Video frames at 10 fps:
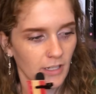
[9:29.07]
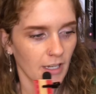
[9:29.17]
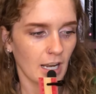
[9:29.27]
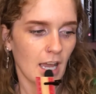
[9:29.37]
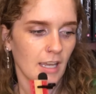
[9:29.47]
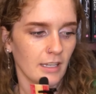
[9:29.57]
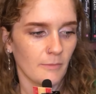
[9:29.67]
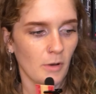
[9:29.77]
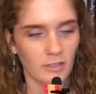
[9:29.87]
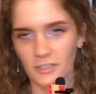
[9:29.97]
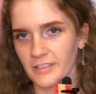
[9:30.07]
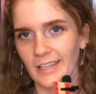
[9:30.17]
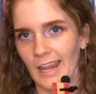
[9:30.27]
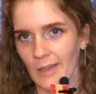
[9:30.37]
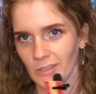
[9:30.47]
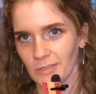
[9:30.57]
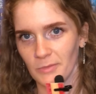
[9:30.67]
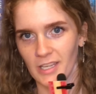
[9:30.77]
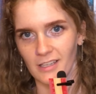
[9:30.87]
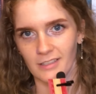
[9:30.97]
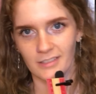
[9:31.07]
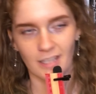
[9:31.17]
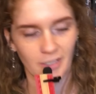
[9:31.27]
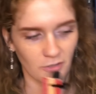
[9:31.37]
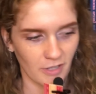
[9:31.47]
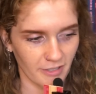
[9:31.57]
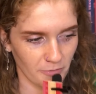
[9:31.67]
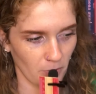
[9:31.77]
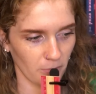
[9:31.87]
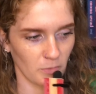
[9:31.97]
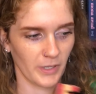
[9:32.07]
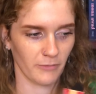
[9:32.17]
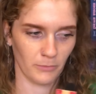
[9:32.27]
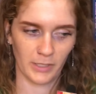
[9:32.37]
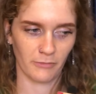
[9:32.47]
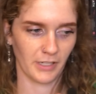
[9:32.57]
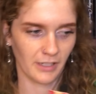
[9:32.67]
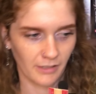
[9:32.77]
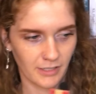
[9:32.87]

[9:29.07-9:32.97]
And I apologize that I haven't because I know you guys are probably waiting for me to read it.